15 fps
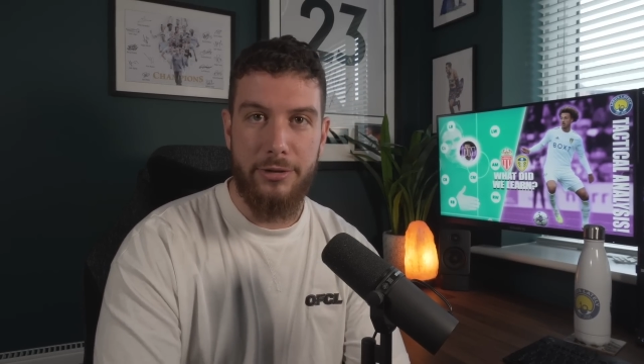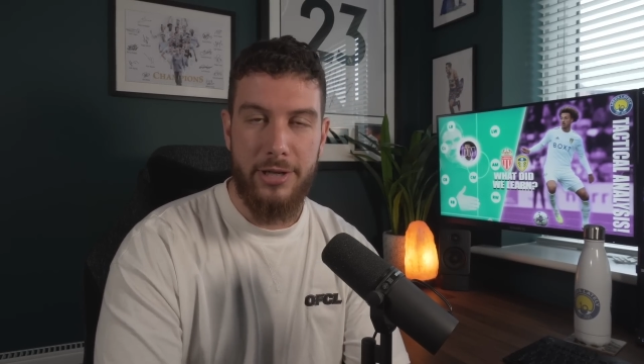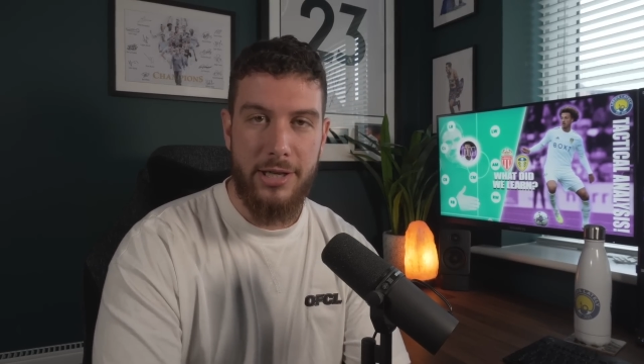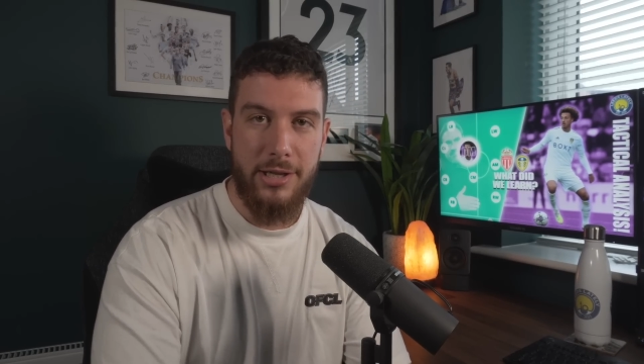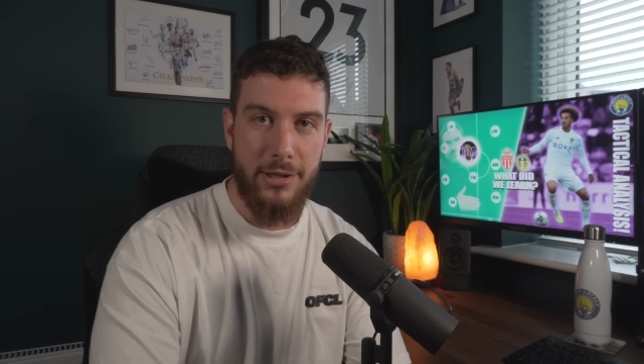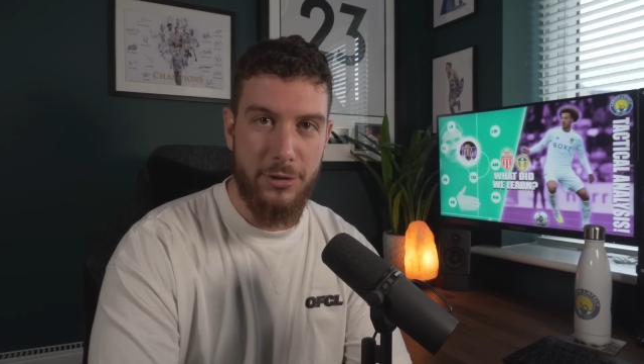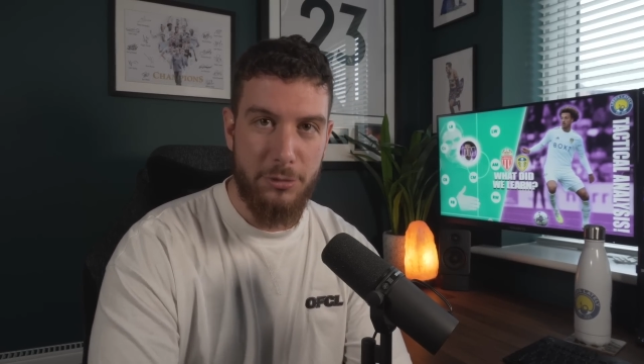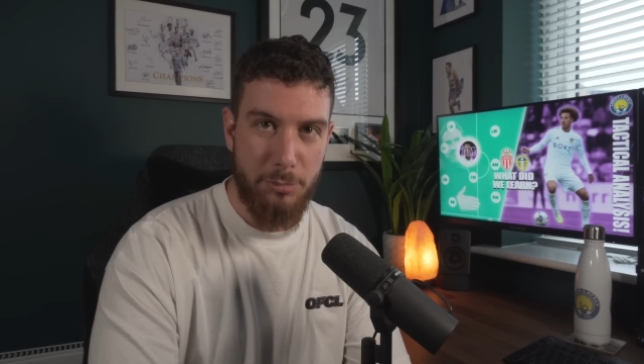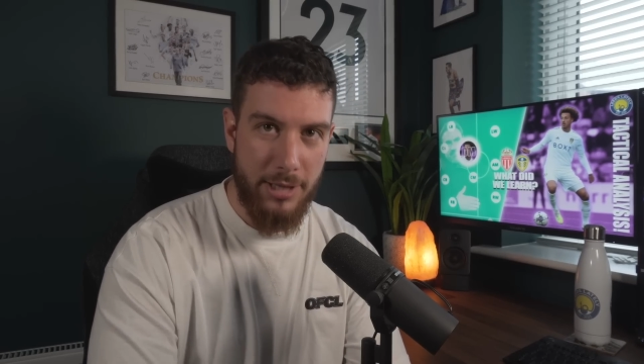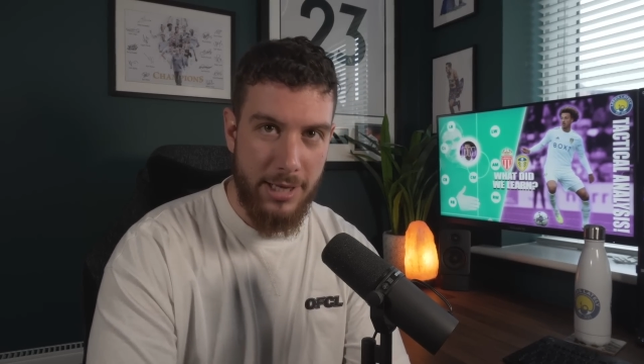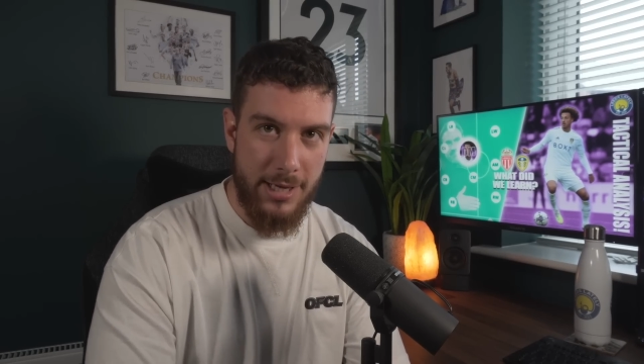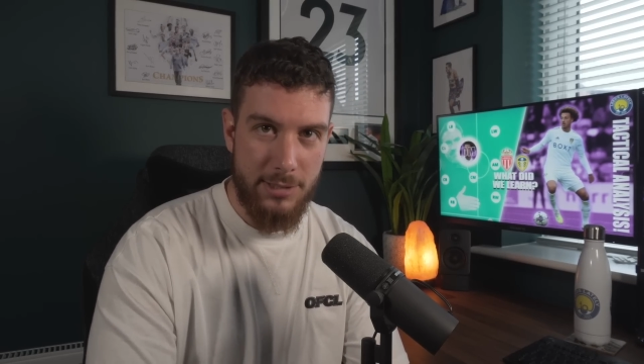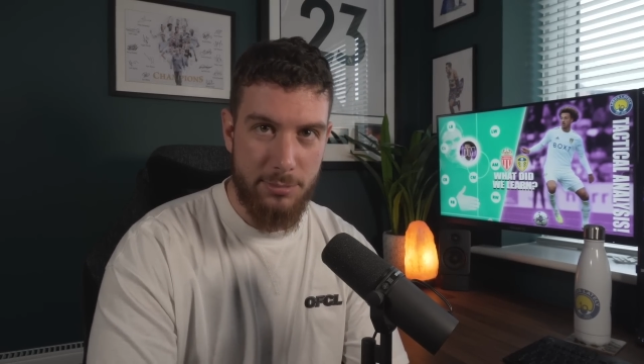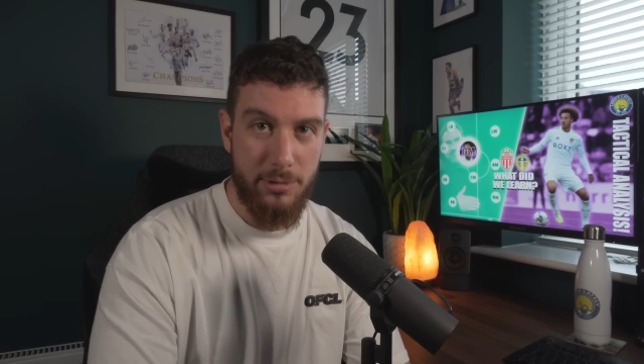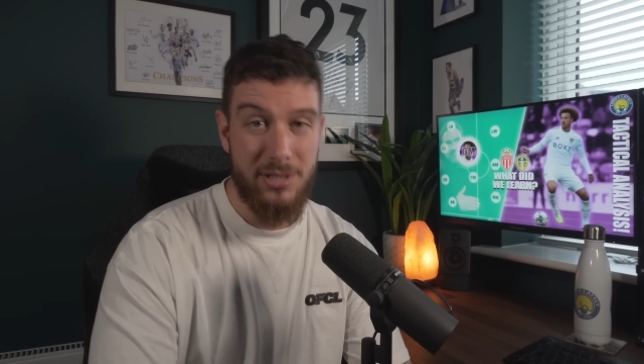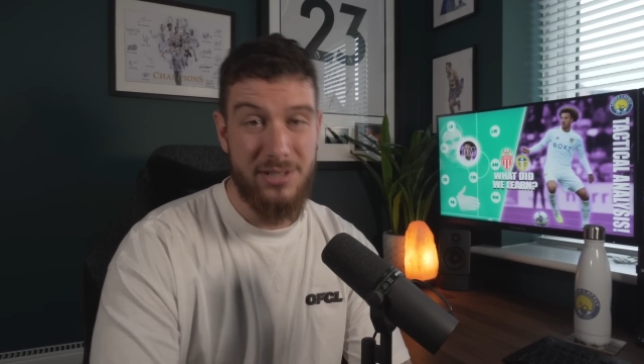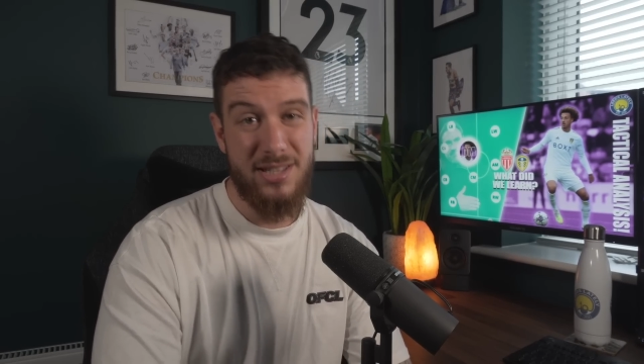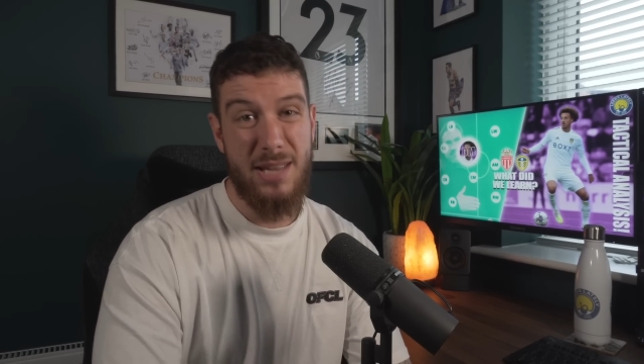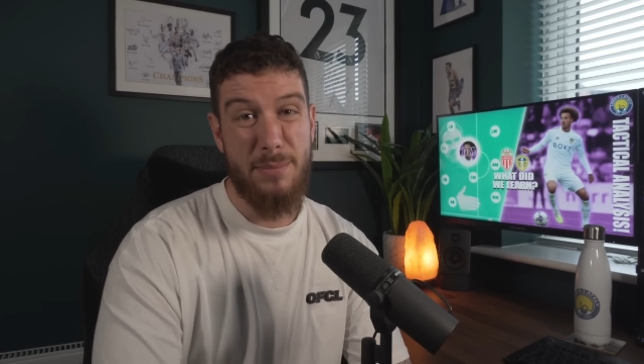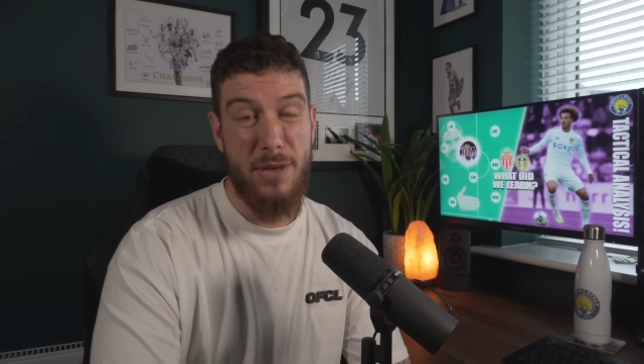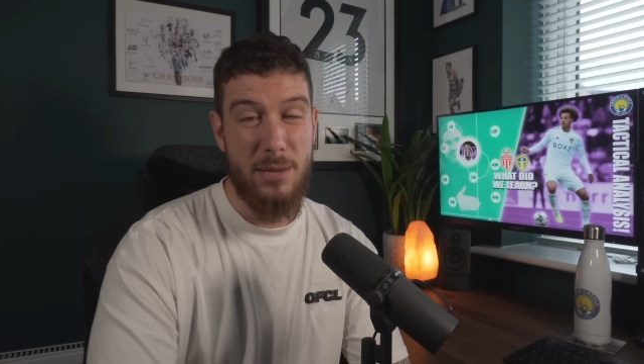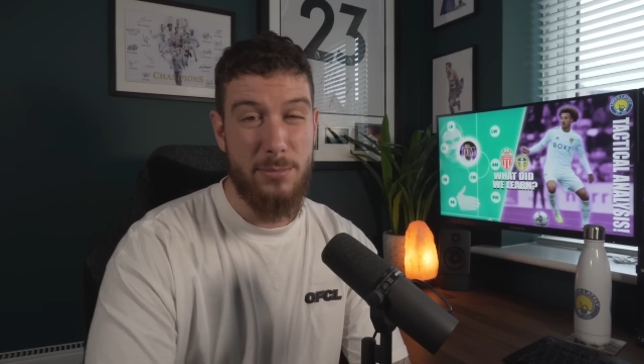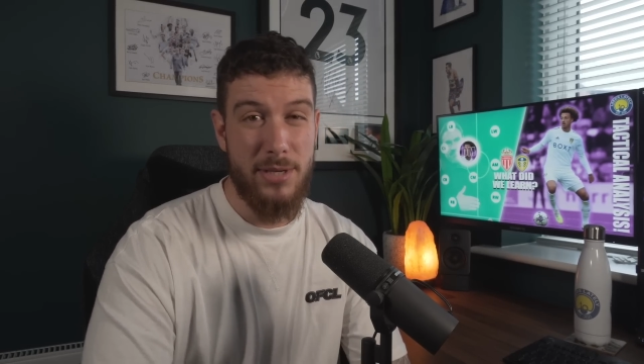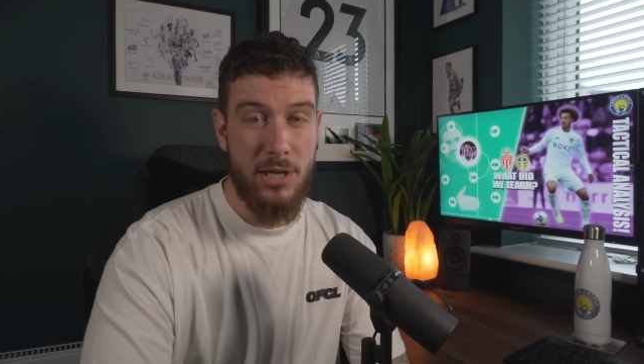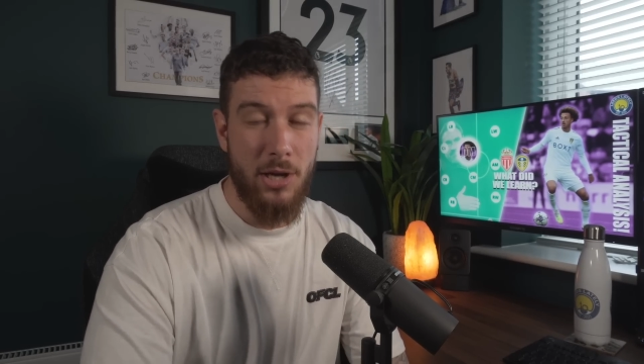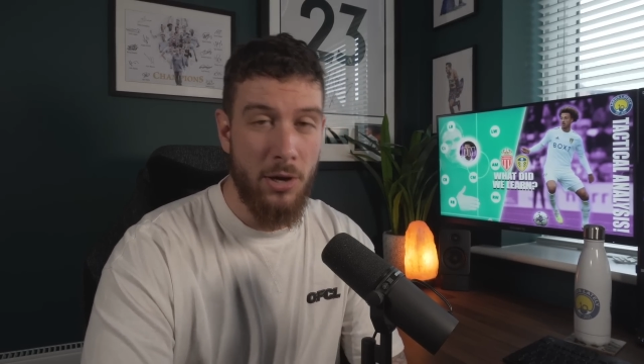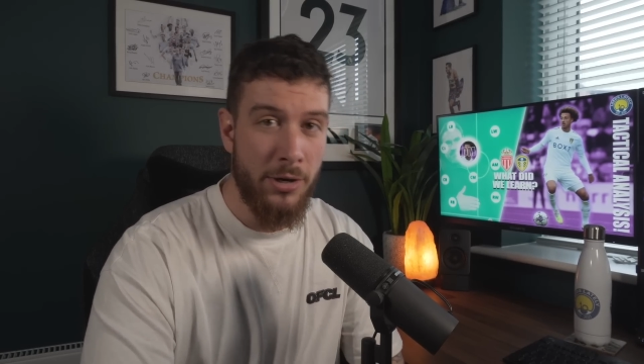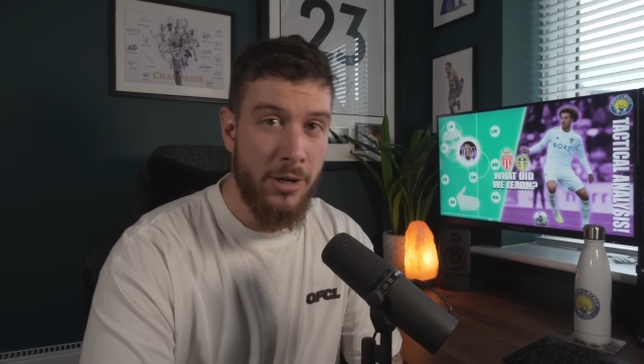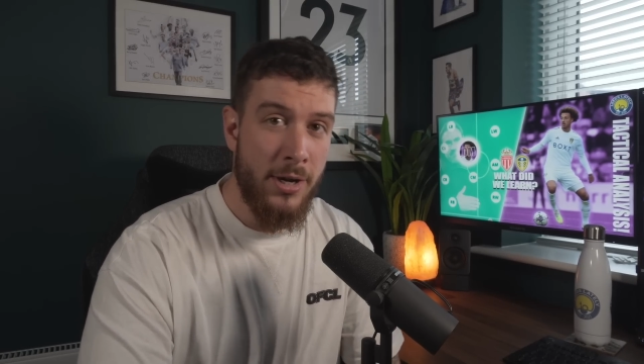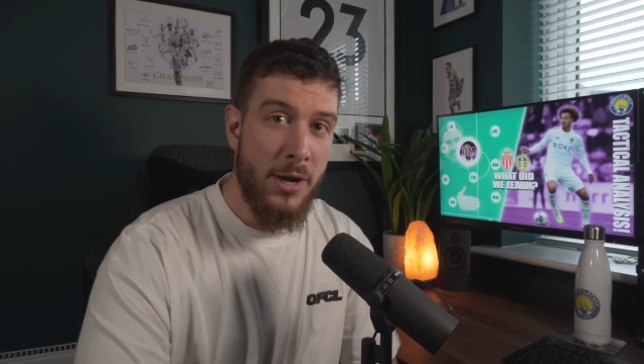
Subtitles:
any of those players because they might be gone.